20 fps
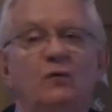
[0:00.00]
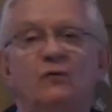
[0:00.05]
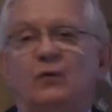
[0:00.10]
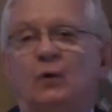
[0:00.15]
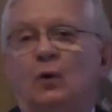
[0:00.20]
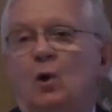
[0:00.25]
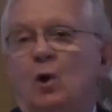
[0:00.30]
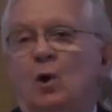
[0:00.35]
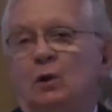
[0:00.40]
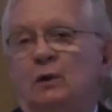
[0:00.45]

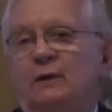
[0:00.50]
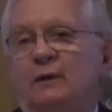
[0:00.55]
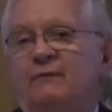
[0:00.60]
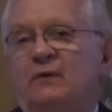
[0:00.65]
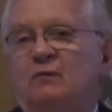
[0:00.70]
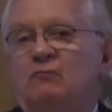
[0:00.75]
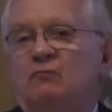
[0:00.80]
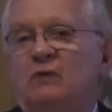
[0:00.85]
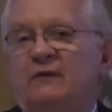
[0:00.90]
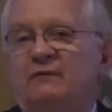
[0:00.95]
For all of
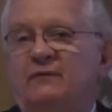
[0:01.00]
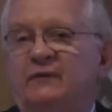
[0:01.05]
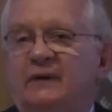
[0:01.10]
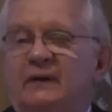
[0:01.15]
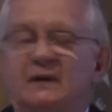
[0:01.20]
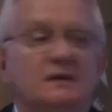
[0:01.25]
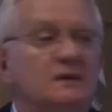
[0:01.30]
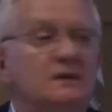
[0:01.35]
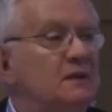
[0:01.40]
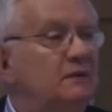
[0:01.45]
the
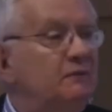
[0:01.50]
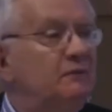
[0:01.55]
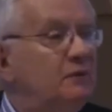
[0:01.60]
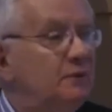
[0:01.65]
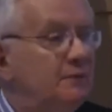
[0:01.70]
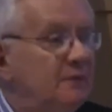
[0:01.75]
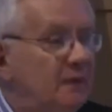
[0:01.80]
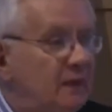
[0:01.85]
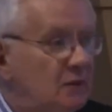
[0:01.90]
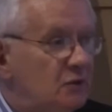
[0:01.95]
roughness of
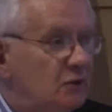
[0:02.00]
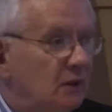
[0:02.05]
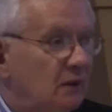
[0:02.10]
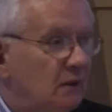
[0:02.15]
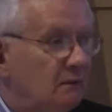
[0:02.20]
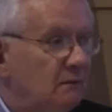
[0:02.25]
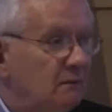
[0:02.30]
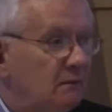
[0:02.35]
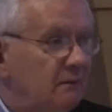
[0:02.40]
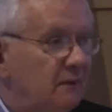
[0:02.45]
Tunisia,